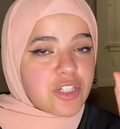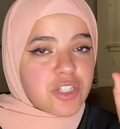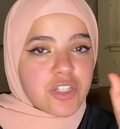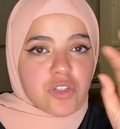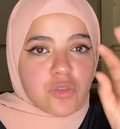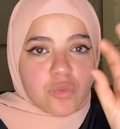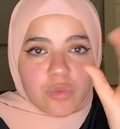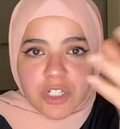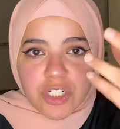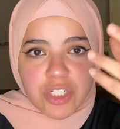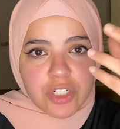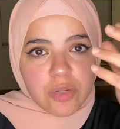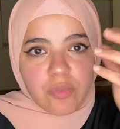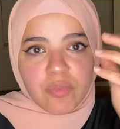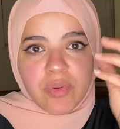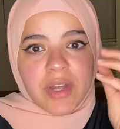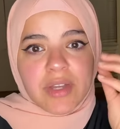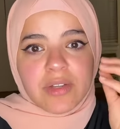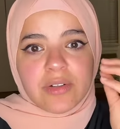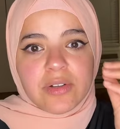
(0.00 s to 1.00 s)
Just switch your
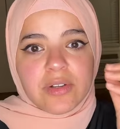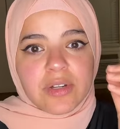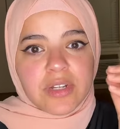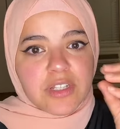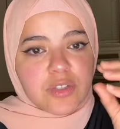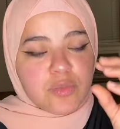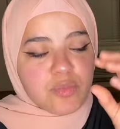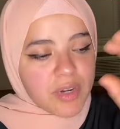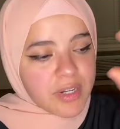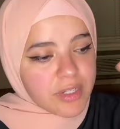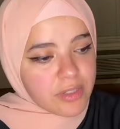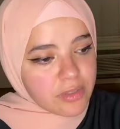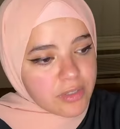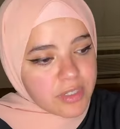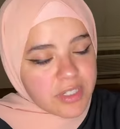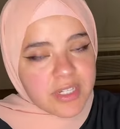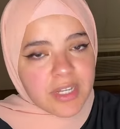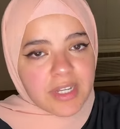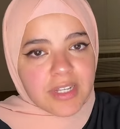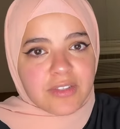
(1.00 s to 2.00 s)
priorities.
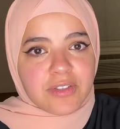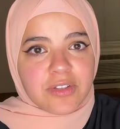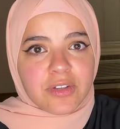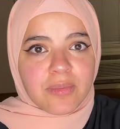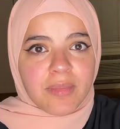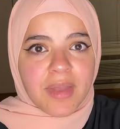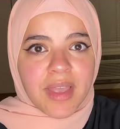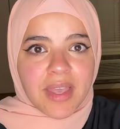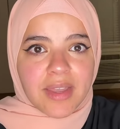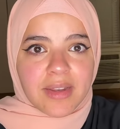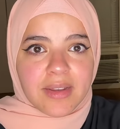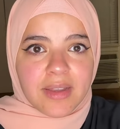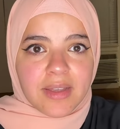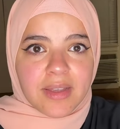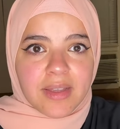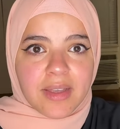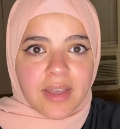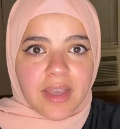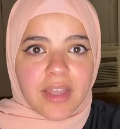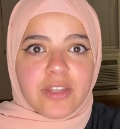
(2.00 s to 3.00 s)
Prioritize your man,
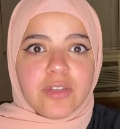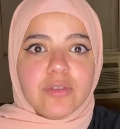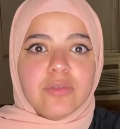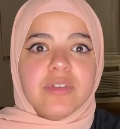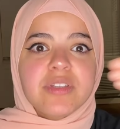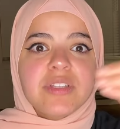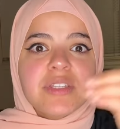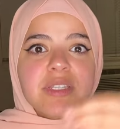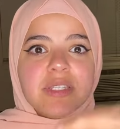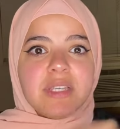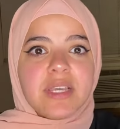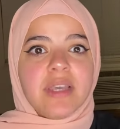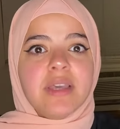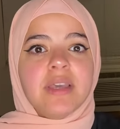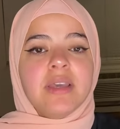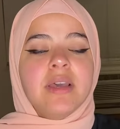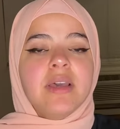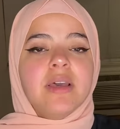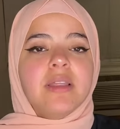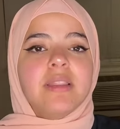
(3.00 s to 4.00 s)
and you will
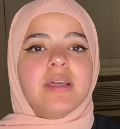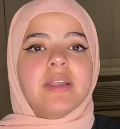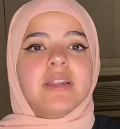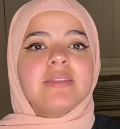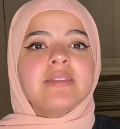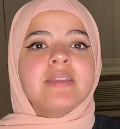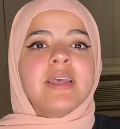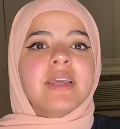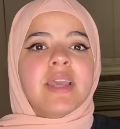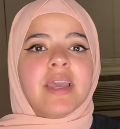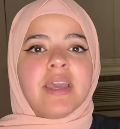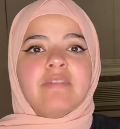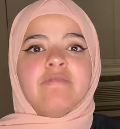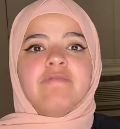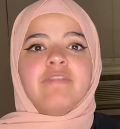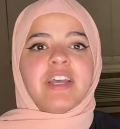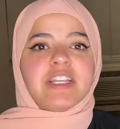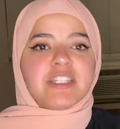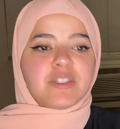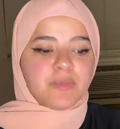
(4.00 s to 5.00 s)
see that it's like an
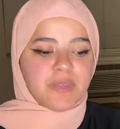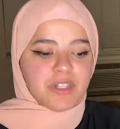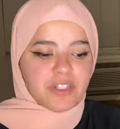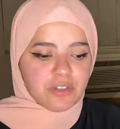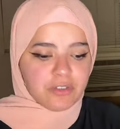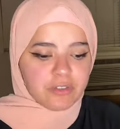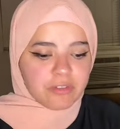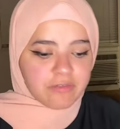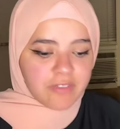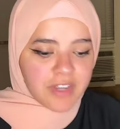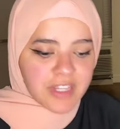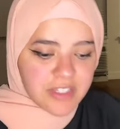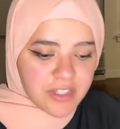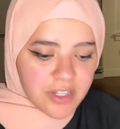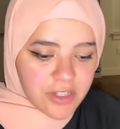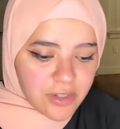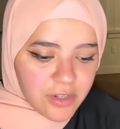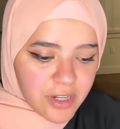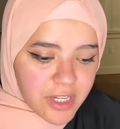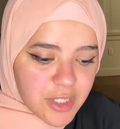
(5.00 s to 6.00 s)
investment. You
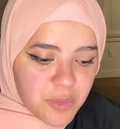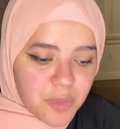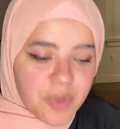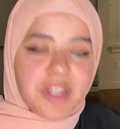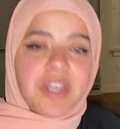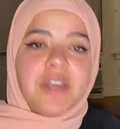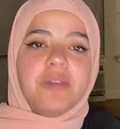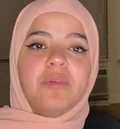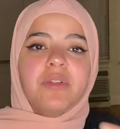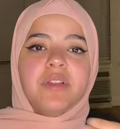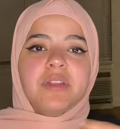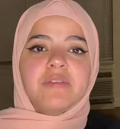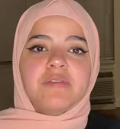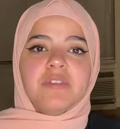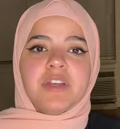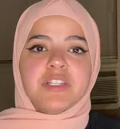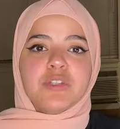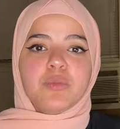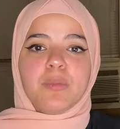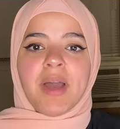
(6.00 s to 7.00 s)
invest in your husband, he will
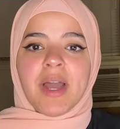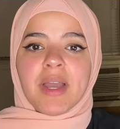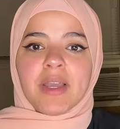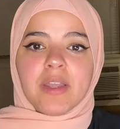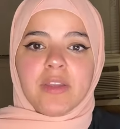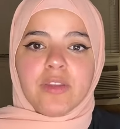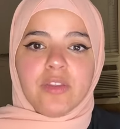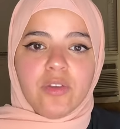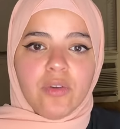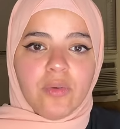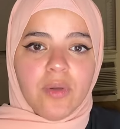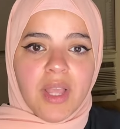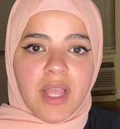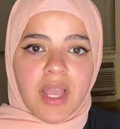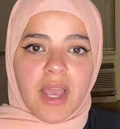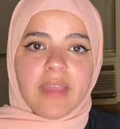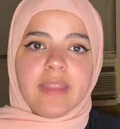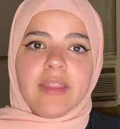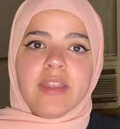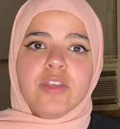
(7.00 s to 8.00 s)
invest back in you.
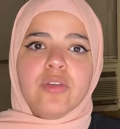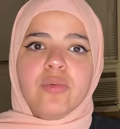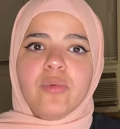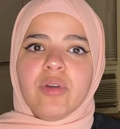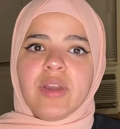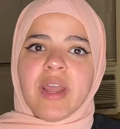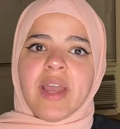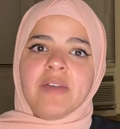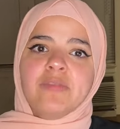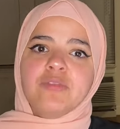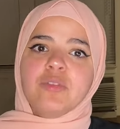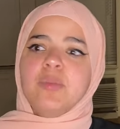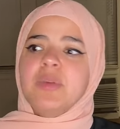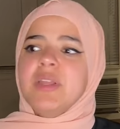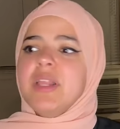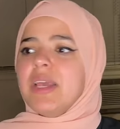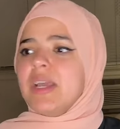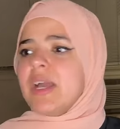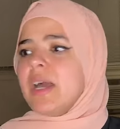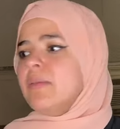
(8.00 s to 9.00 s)
And then you won't have to
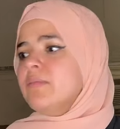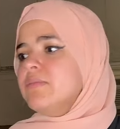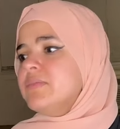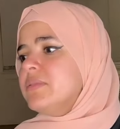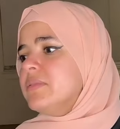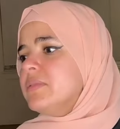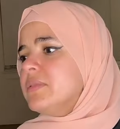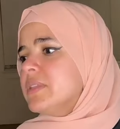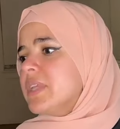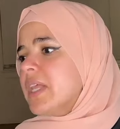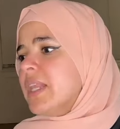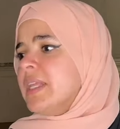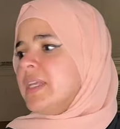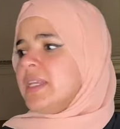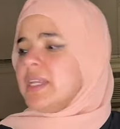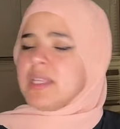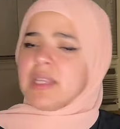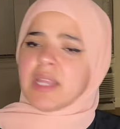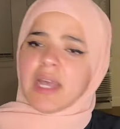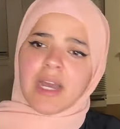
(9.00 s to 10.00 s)
be like, I'm
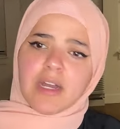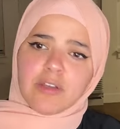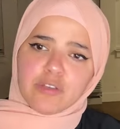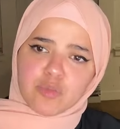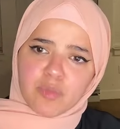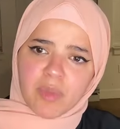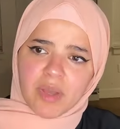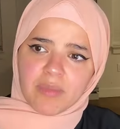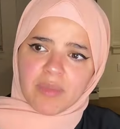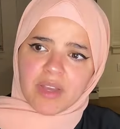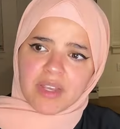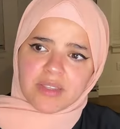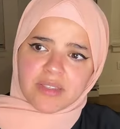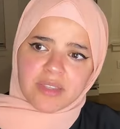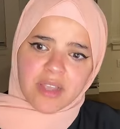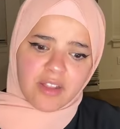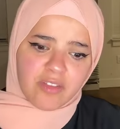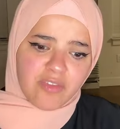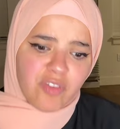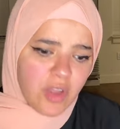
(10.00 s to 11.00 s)
cleaning the house by
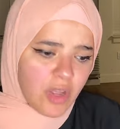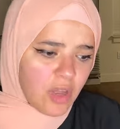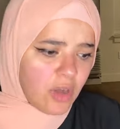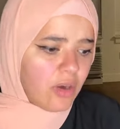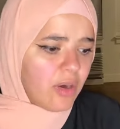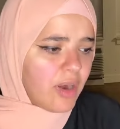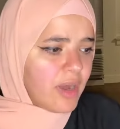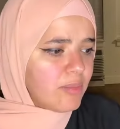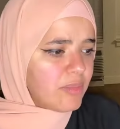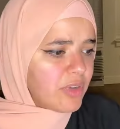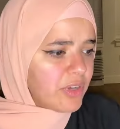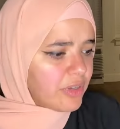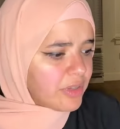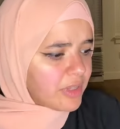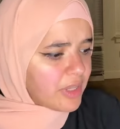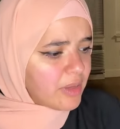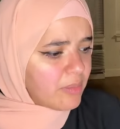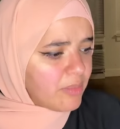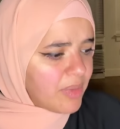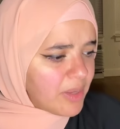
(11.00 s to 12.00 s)
myself, or I'm
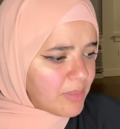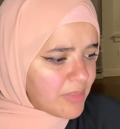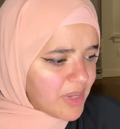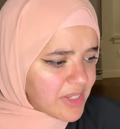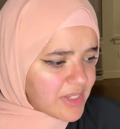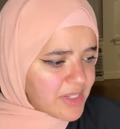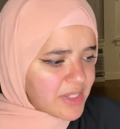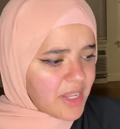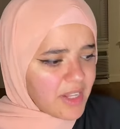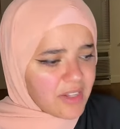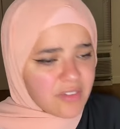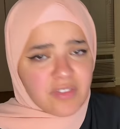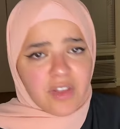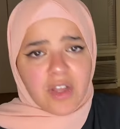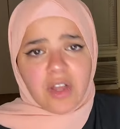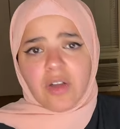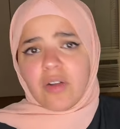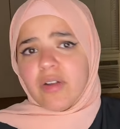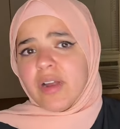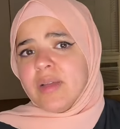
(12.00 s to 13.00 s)
cooking by
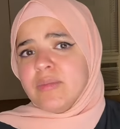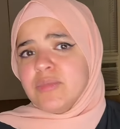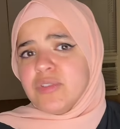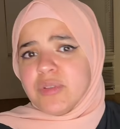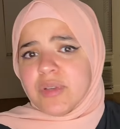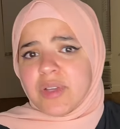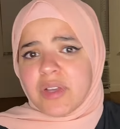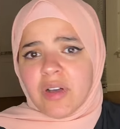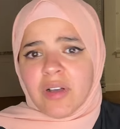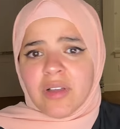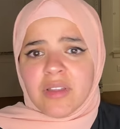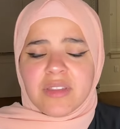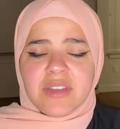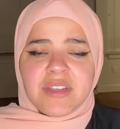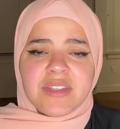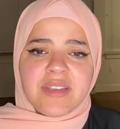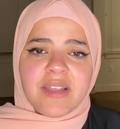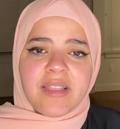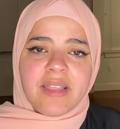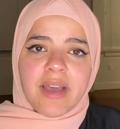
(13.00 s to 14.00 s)
myself, or I'm doing all
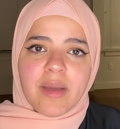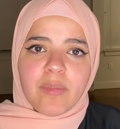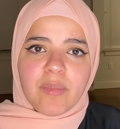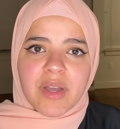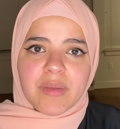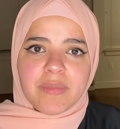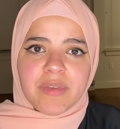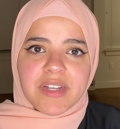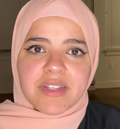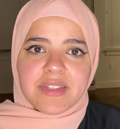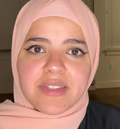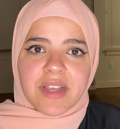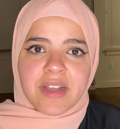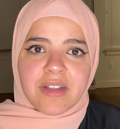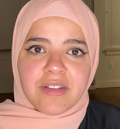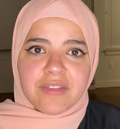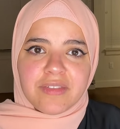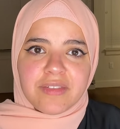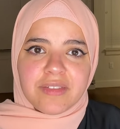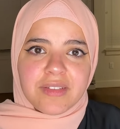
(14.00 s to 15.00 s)
this and that by
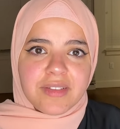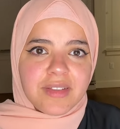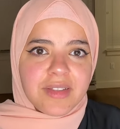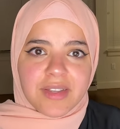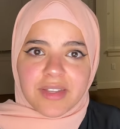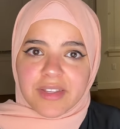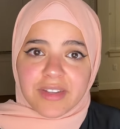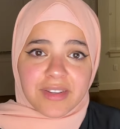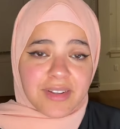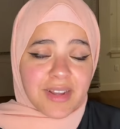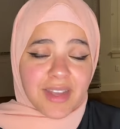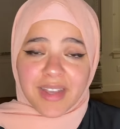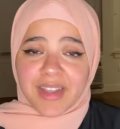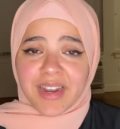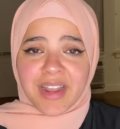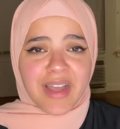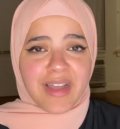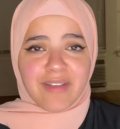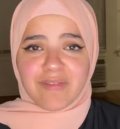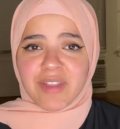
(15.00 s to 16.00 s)
myself. You're not
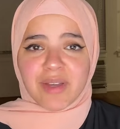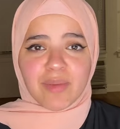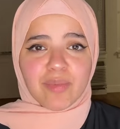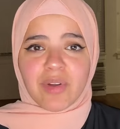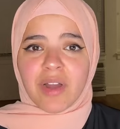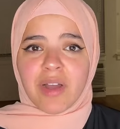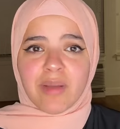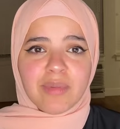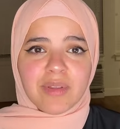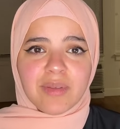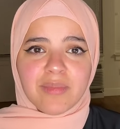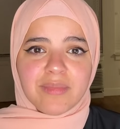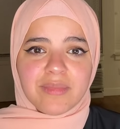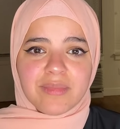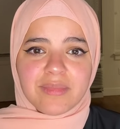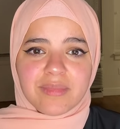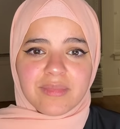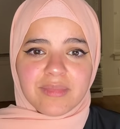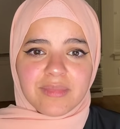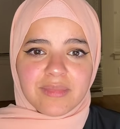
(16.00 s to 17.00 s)
going to have that problem.
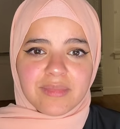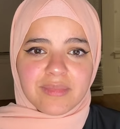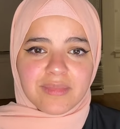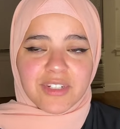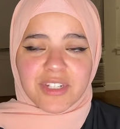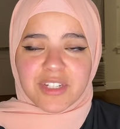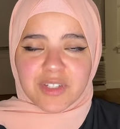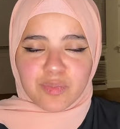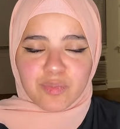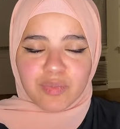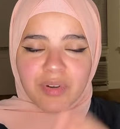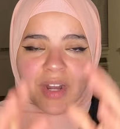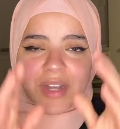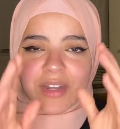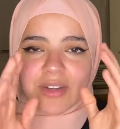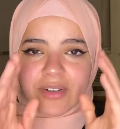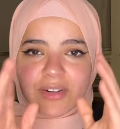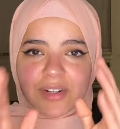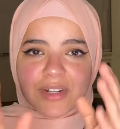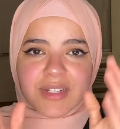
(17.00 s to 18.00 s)
Just
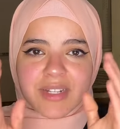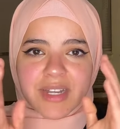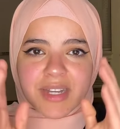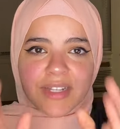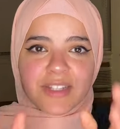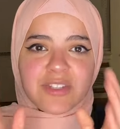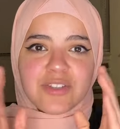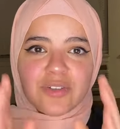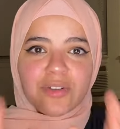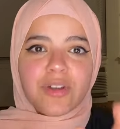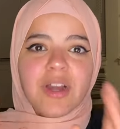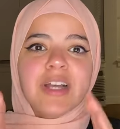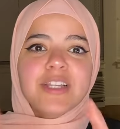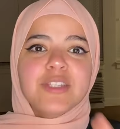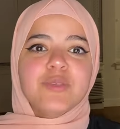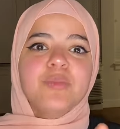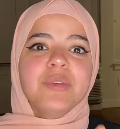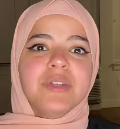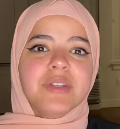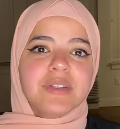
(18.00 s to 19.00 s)
prioritize your
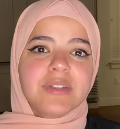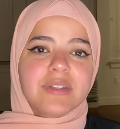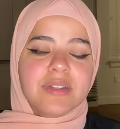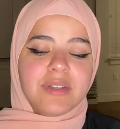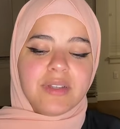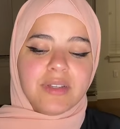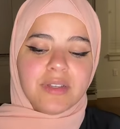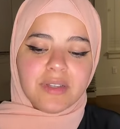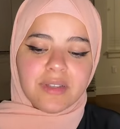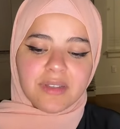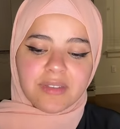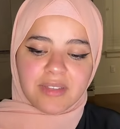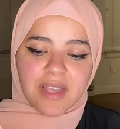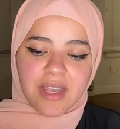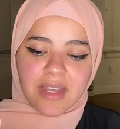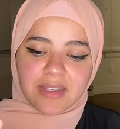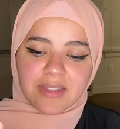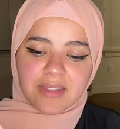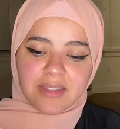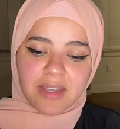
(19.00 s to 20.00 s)
husband.
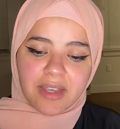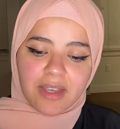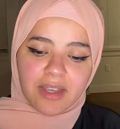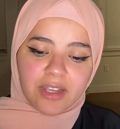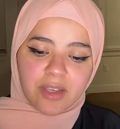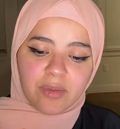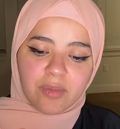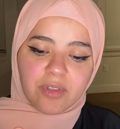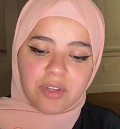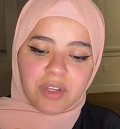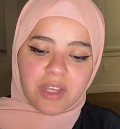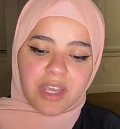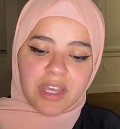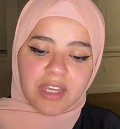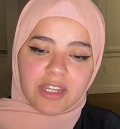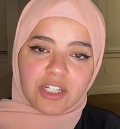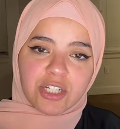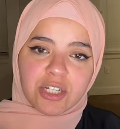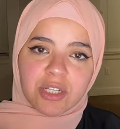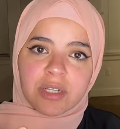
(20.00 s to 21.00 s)
Sex
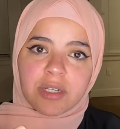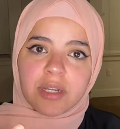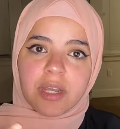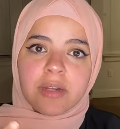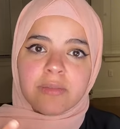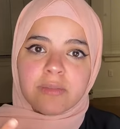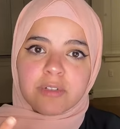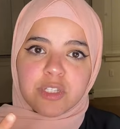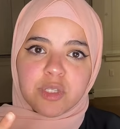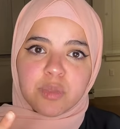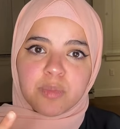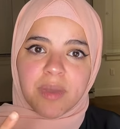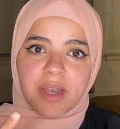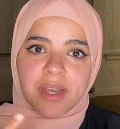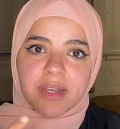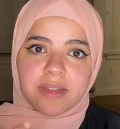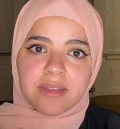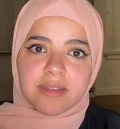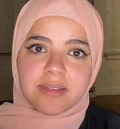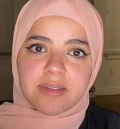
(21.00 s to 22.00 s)
communication, and
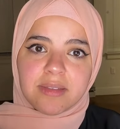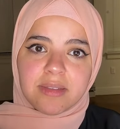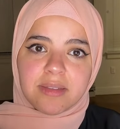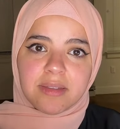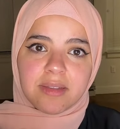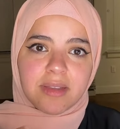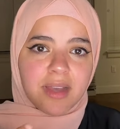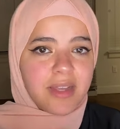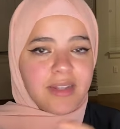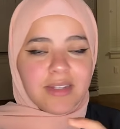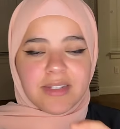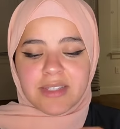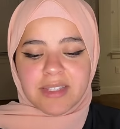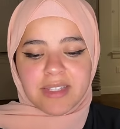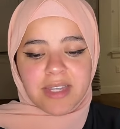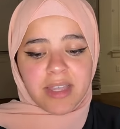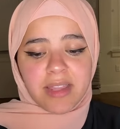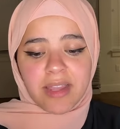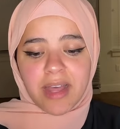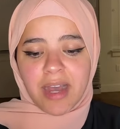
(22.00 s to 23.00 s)
respect. I
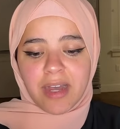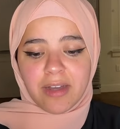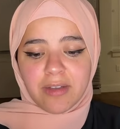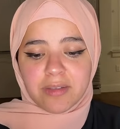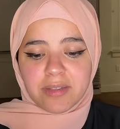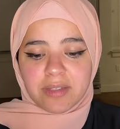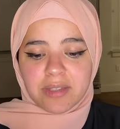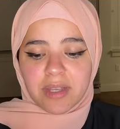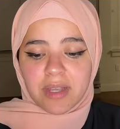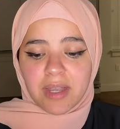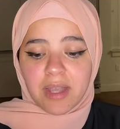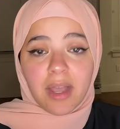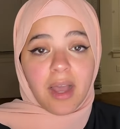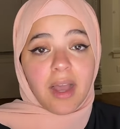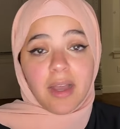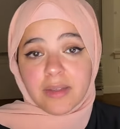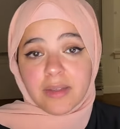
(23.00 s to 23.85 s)
didn't say the house.